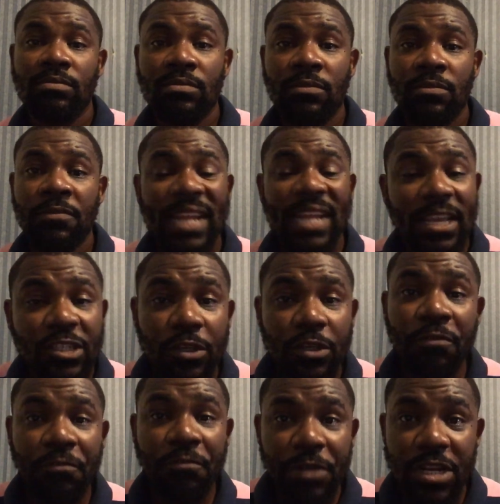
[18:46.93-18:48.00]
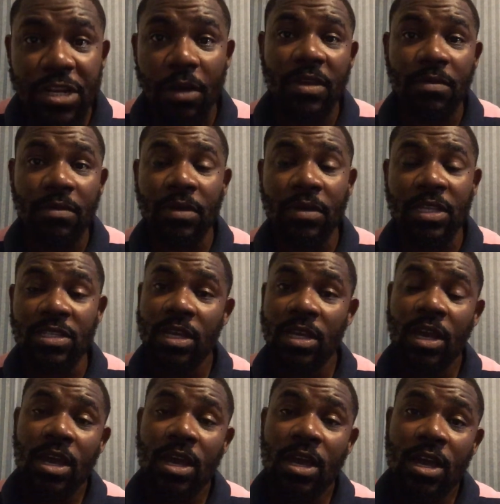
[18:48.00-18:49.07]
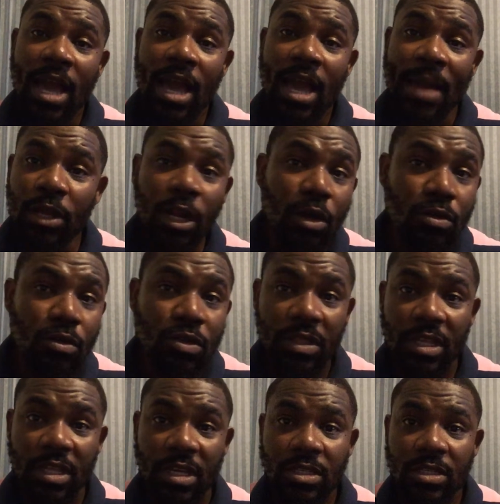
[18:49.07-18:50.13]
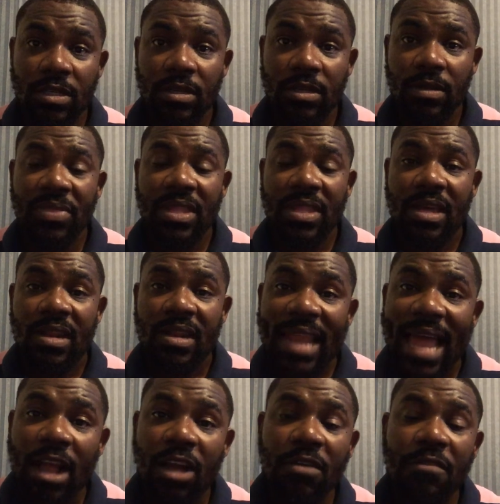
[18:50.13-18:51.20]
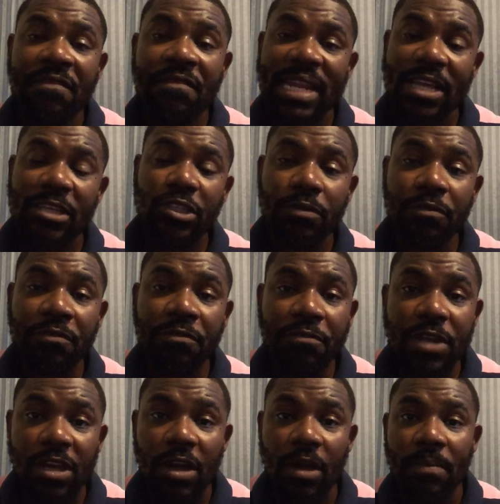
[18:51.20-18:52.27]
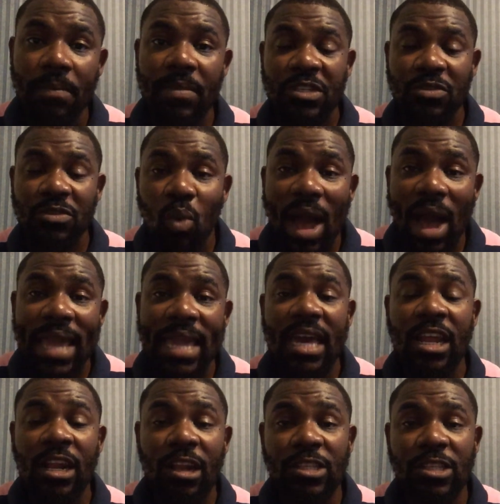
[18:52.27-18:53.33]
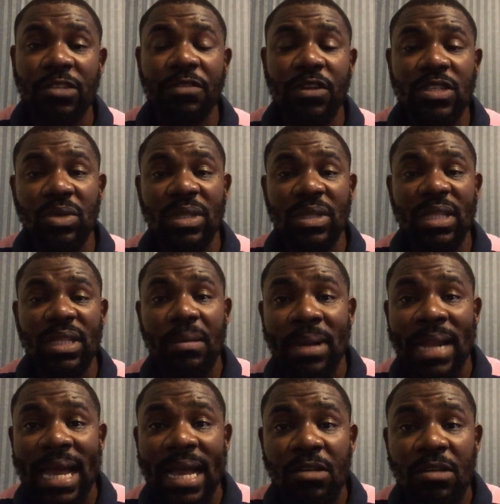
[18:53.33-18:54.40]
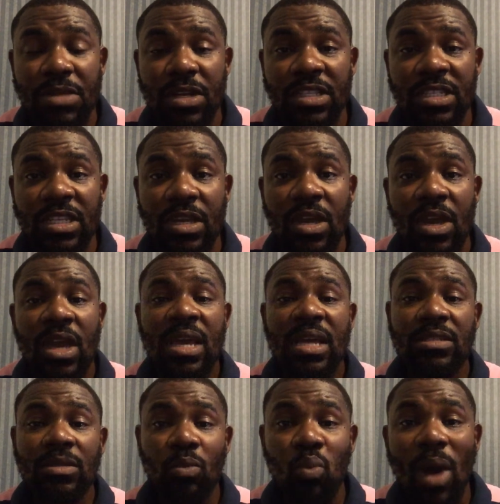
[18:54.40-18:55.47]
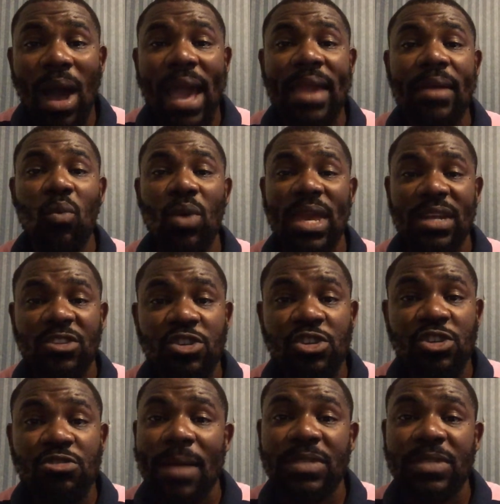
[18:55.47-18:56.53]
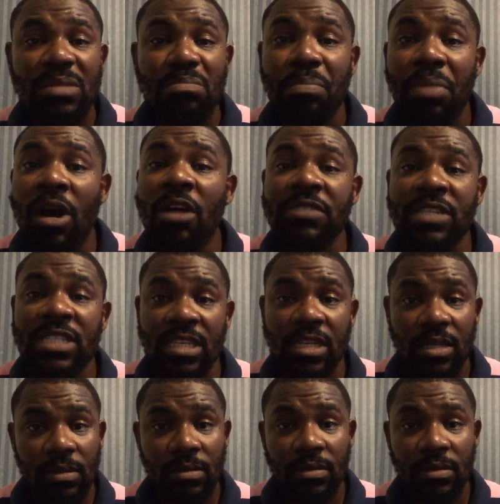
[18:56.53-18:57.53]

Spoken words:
Financial freedom, because I'm going to close on this. Lack of financial freedom is why a lot of us within the black community is why we are trapped in poverty.